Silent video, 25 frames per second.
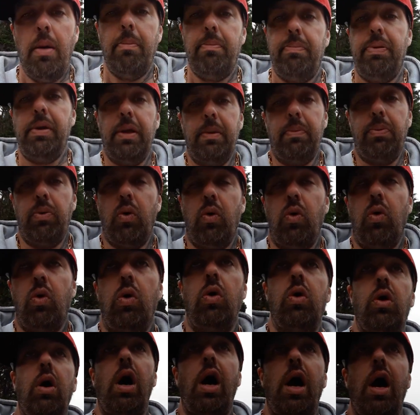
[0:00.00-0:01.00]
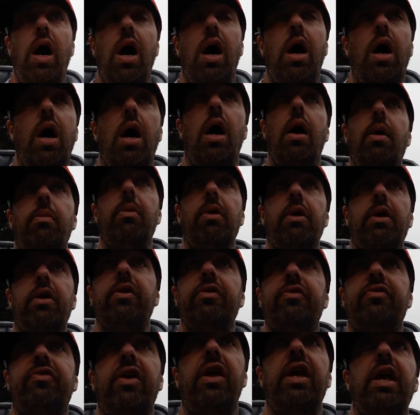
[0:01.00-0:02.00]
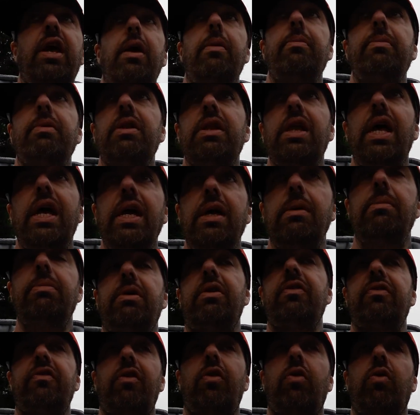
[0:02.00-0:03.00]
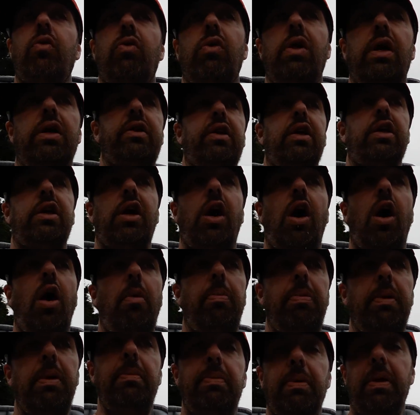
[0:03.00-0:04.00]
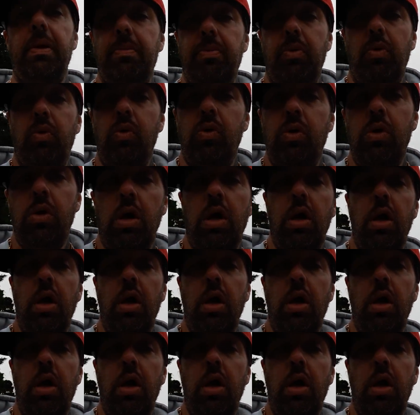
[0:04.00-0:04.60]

People, I'm not going to say emulate, because I don't like to copy people,